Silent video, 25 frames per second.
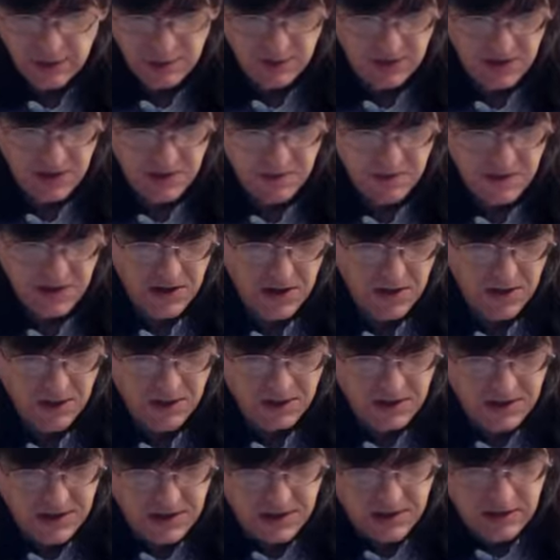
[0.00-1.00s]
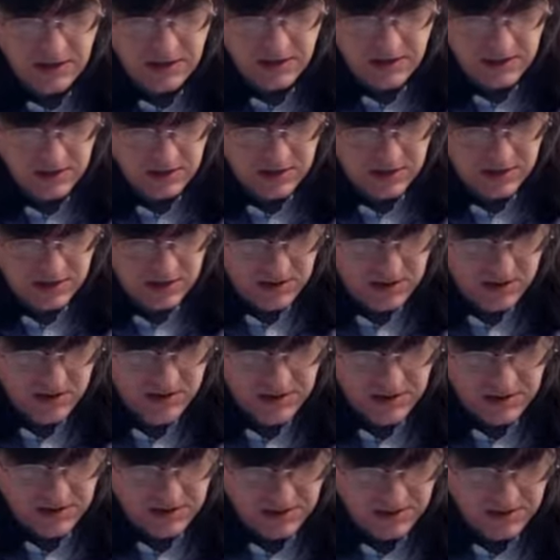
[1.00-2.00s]
a bow.
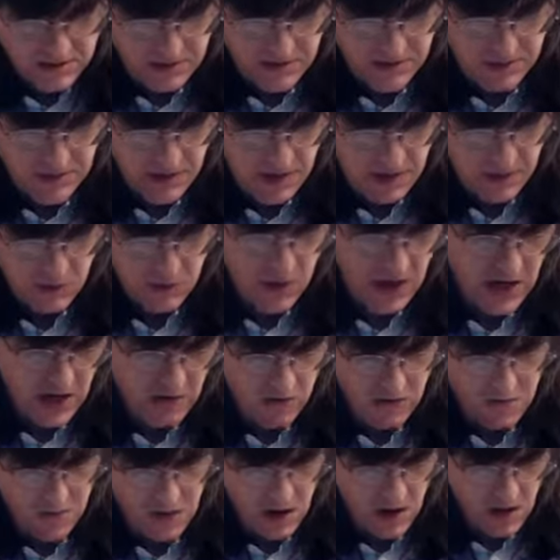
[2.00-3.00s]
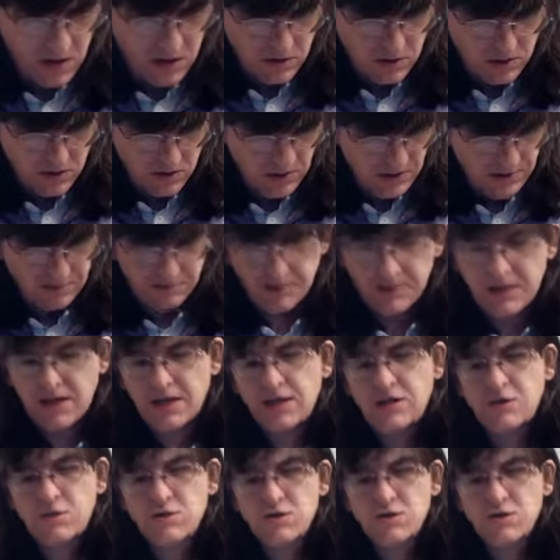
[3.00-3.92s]
Silver Helms, good cavalry troops.